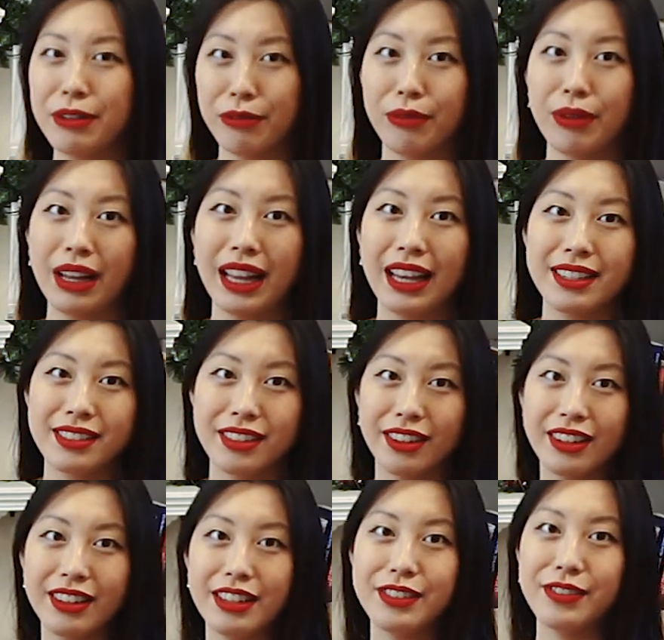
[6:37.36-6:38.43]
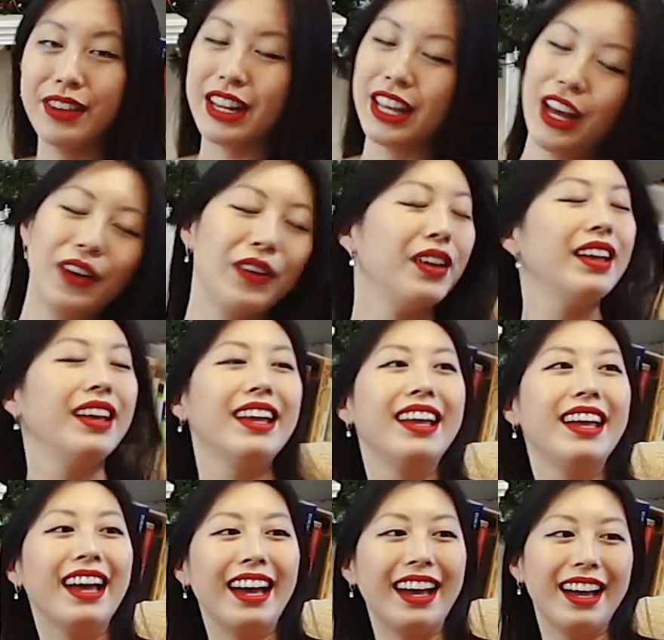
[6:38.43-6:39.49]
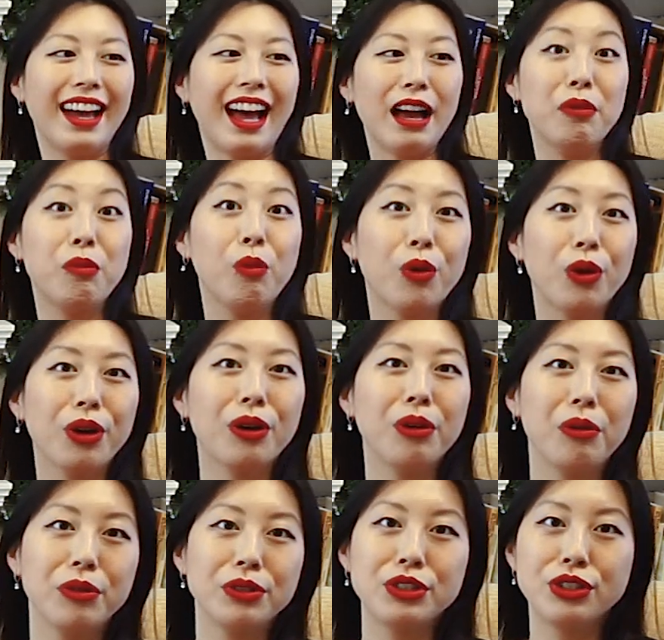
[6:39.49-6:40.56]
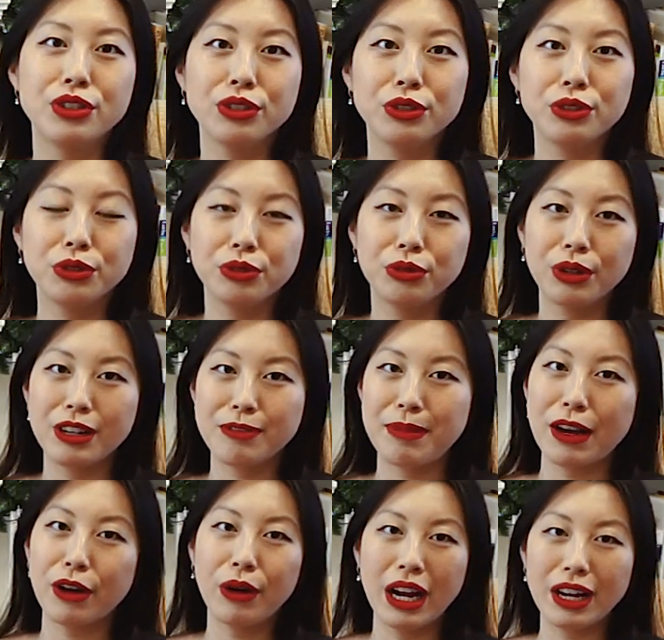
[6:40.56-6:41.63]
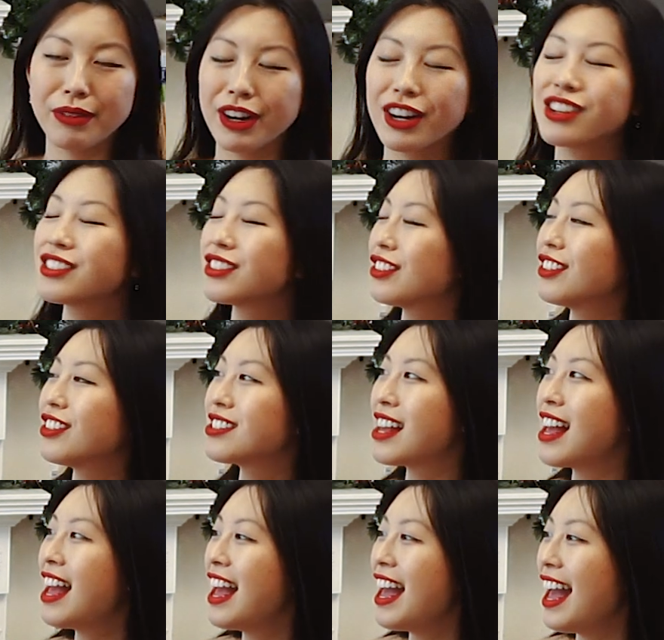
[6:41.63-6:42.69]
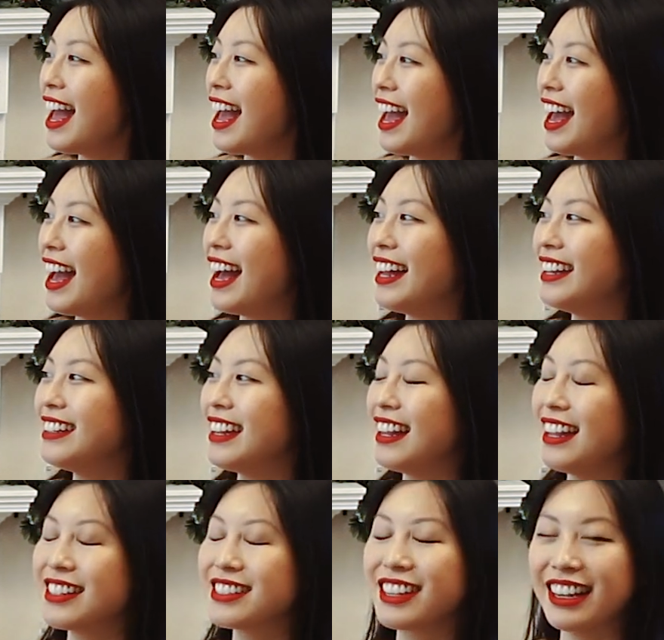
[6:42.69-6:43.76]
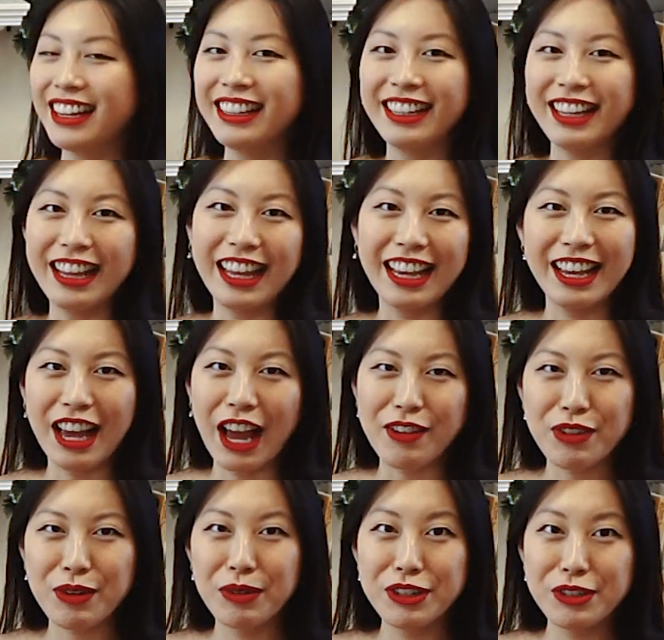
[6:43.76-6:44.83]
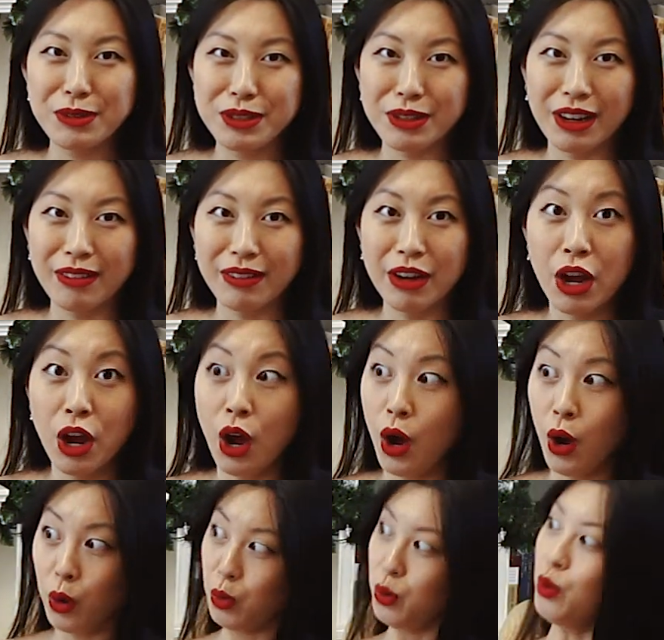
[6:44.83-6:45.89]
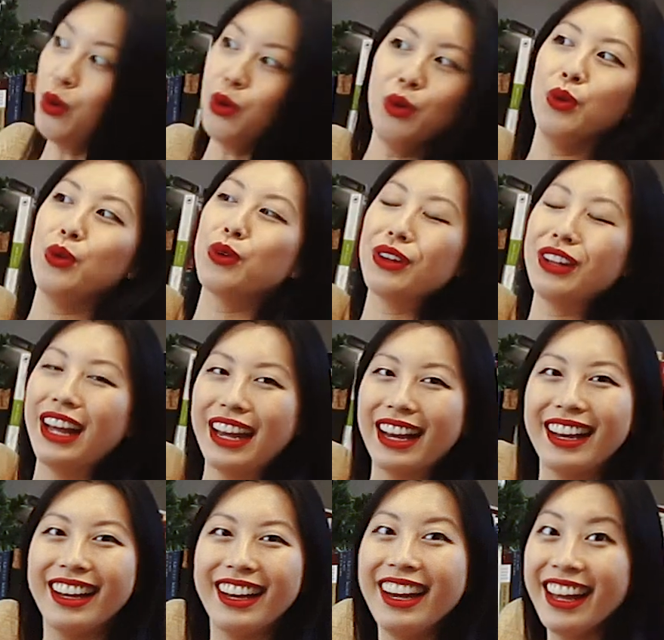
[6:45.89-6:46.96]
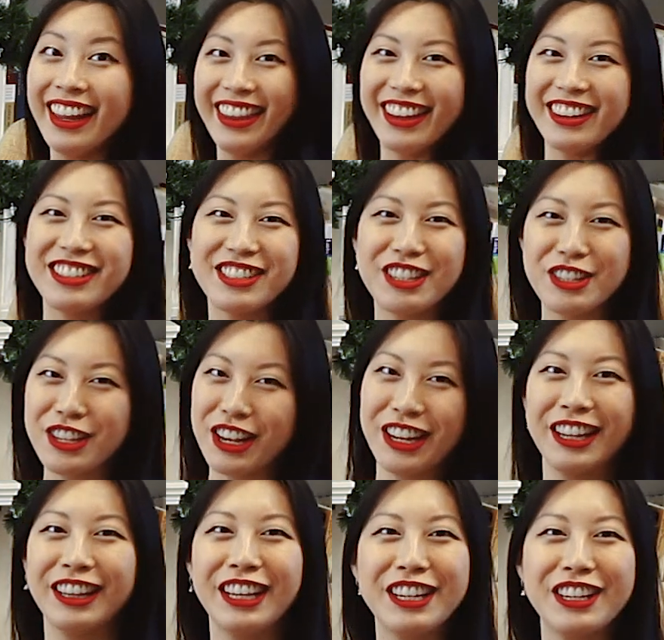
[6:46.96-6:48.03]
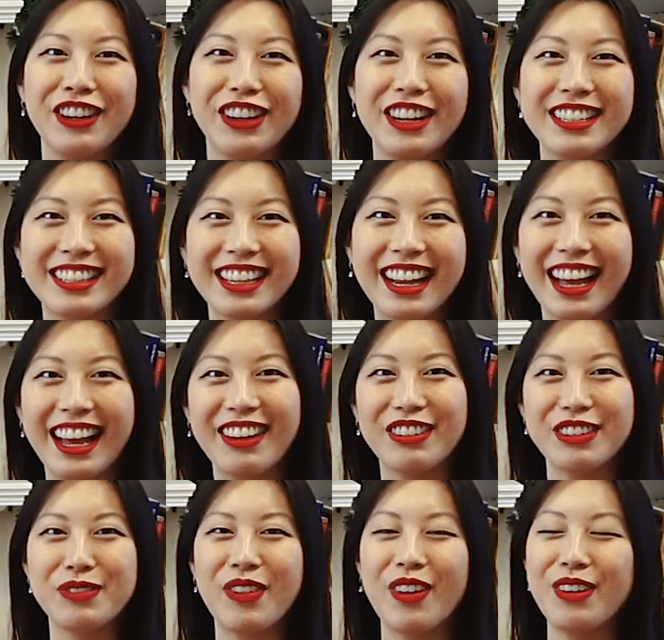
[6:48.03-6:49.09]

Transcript: while I started this video. I wore to one of my choir rehearsals, and suddenly, like, everyone just went, ooh, or like, they just suddenly noticed that I